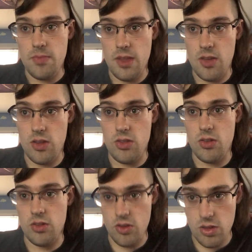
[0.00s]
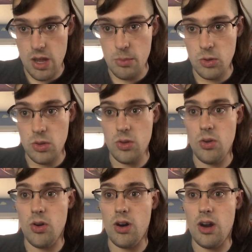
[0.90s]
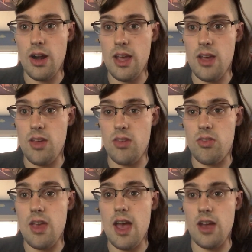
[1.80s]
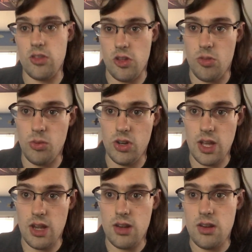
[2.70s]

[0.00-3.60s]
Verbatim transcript: is either disabled or is accessible again.